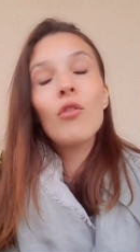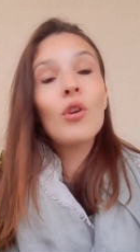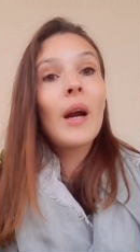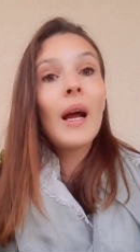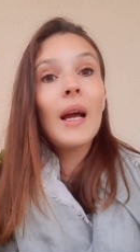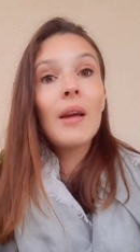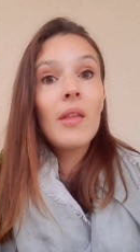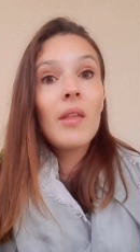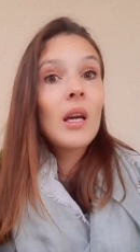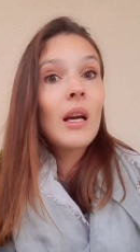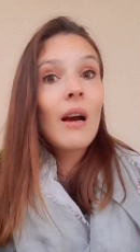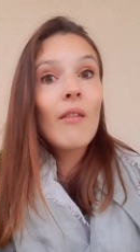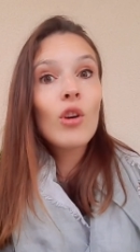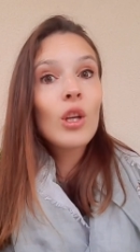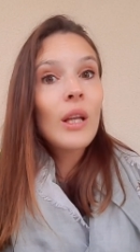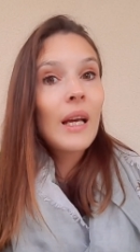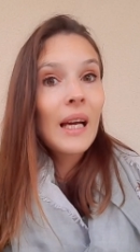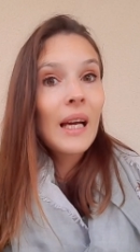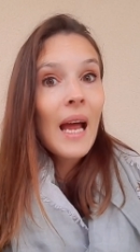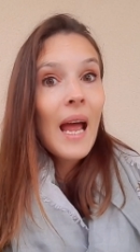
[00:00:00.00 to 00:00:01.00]
They cover
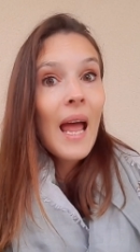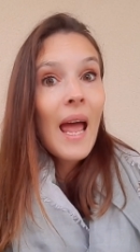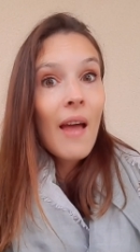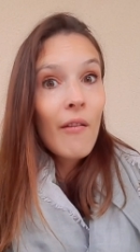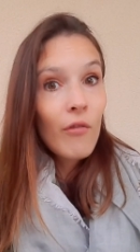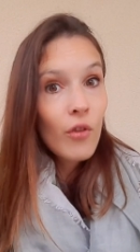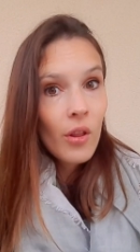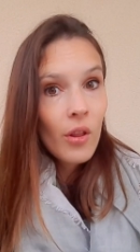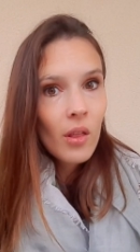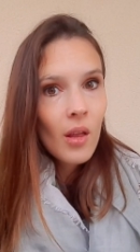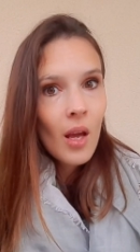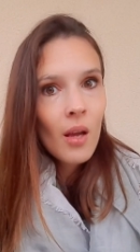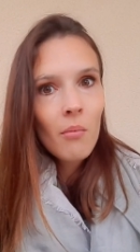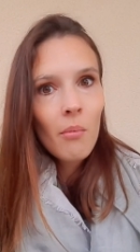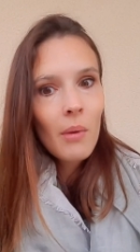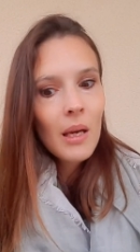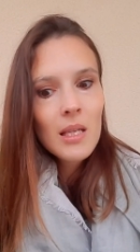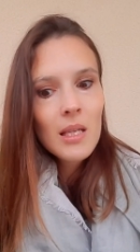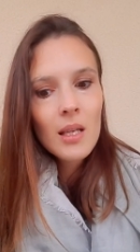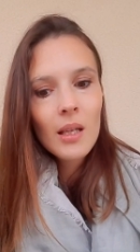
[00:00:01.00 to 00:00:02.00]
like everything,
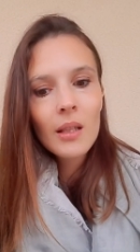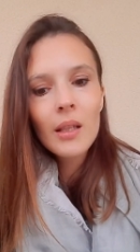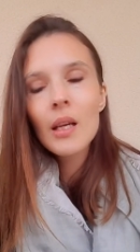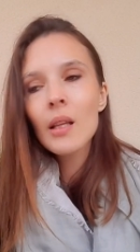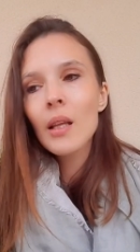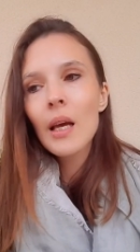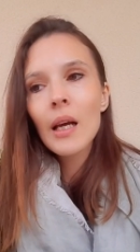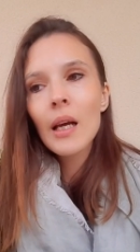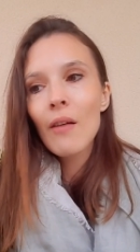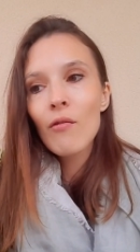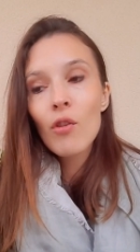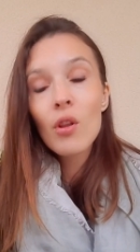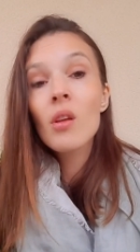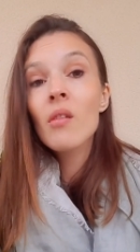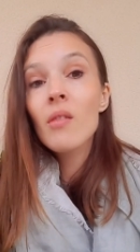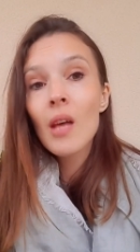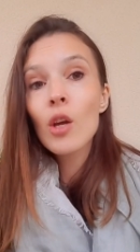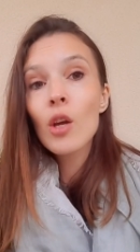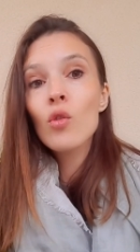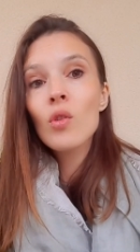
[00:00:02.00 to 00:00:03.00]
basically, like
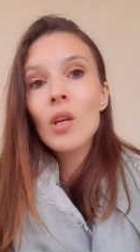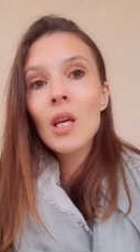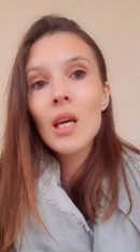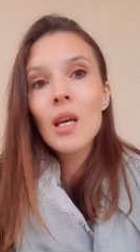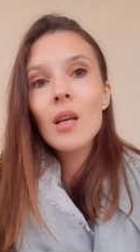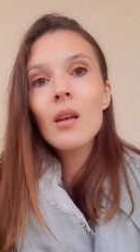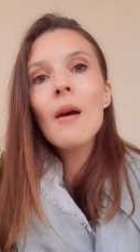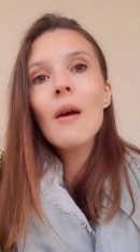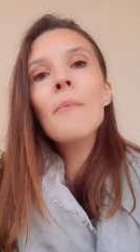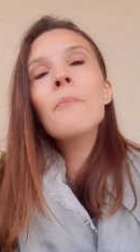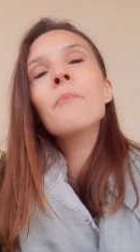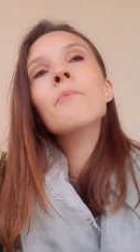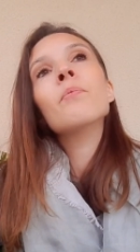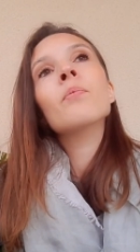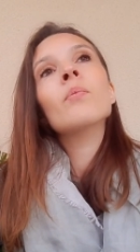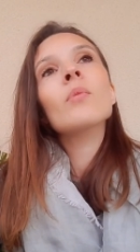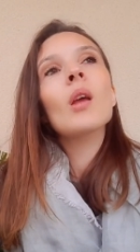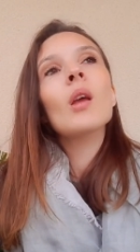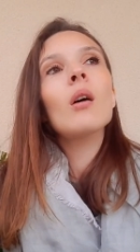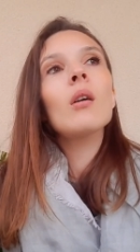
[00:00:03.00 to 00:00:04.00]
everything that you need.
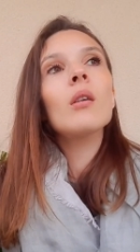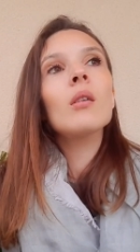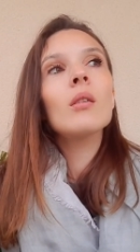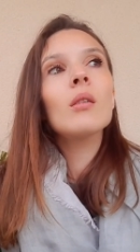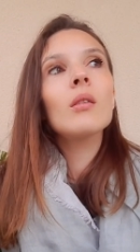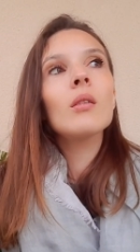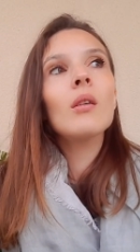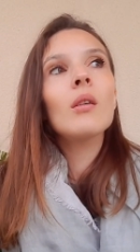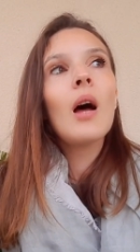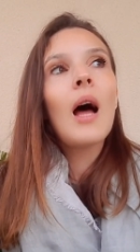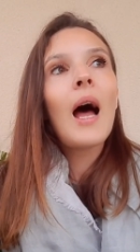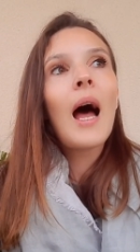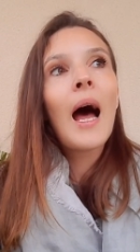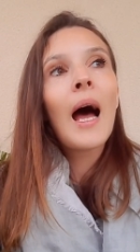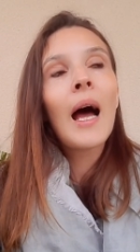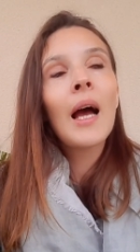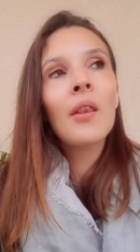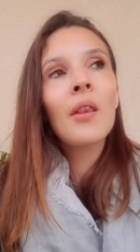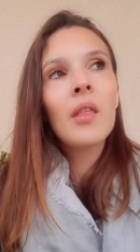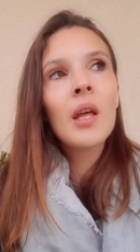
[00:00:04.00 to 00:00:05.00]

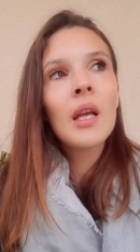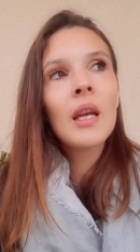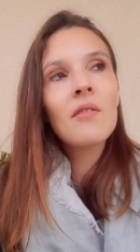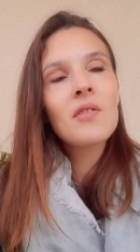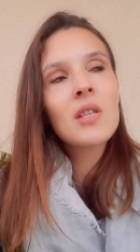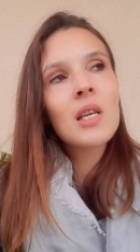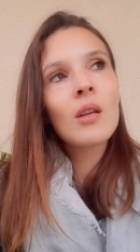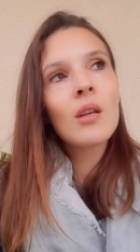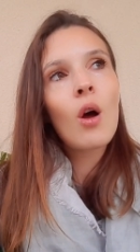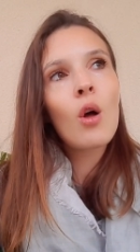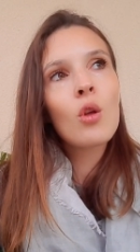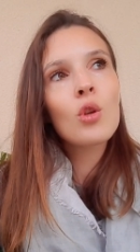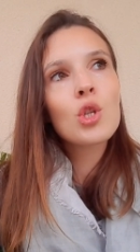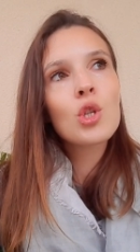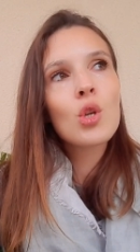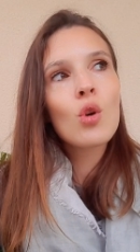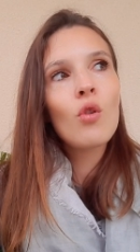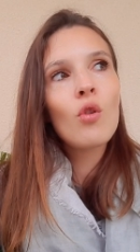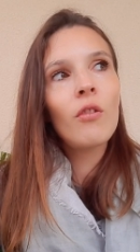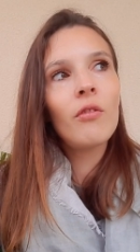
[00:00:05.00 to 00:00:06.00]
And then I've seen
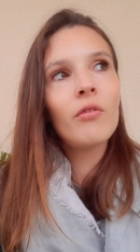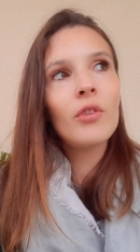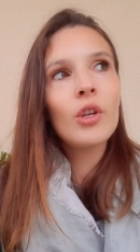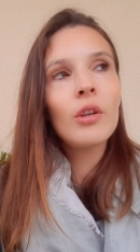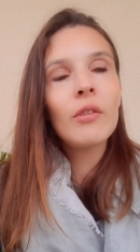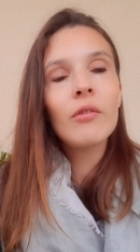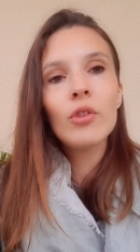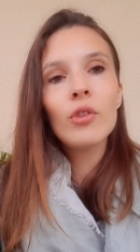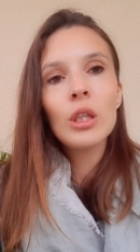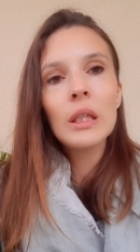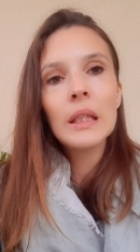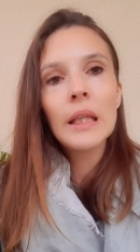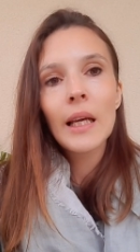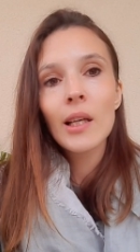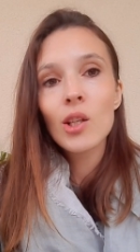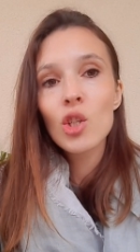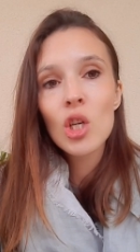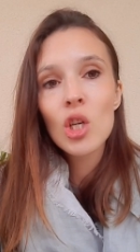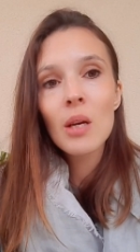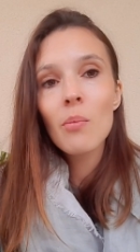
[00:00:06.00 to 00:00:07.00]
also a very, very
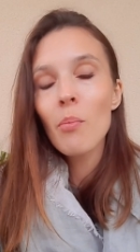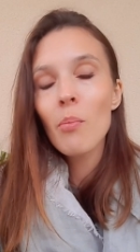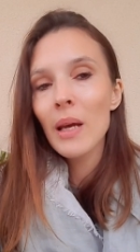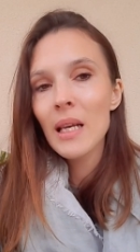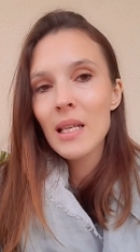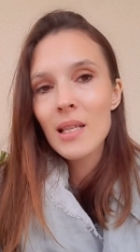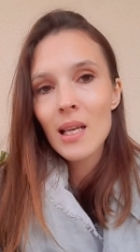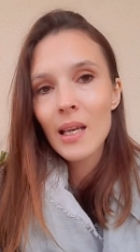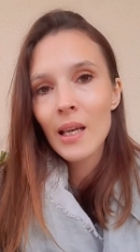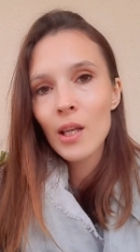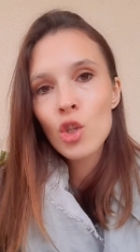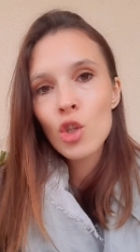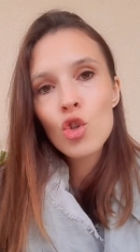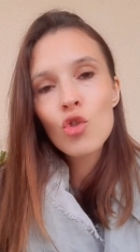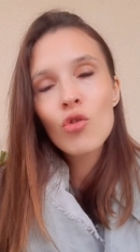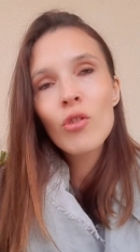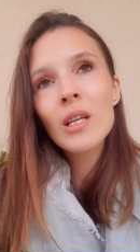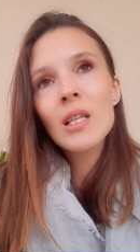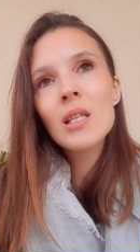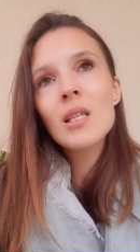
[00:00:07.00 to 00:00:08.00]
like cheap basic
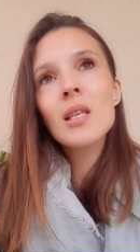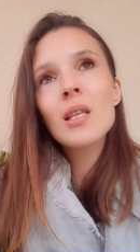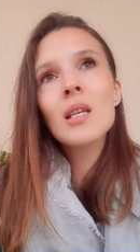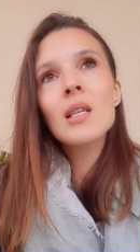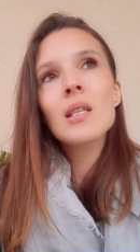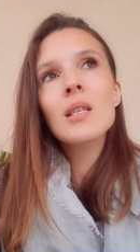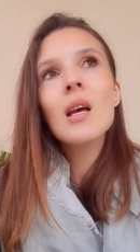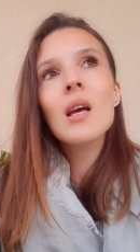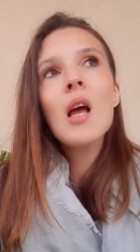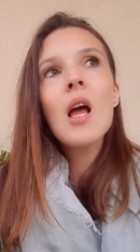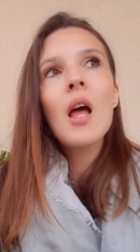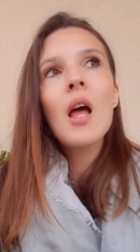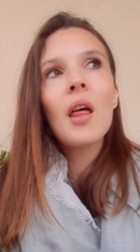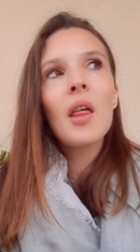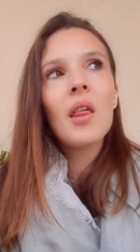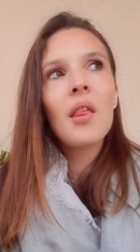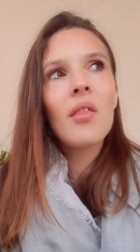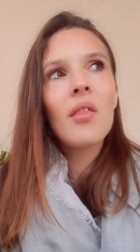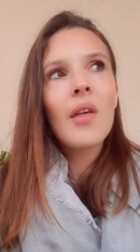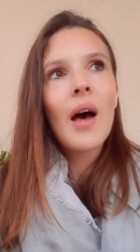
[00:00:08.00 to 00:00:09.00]
insurances
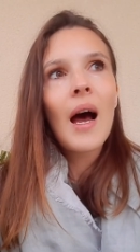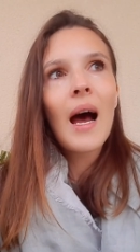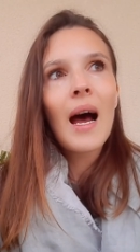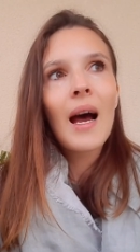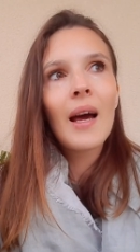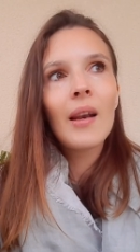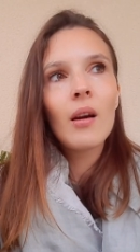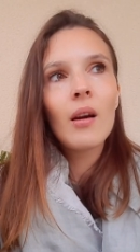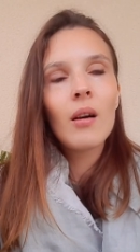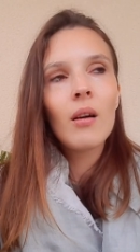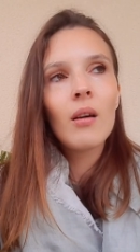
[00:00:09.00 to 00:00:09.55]
that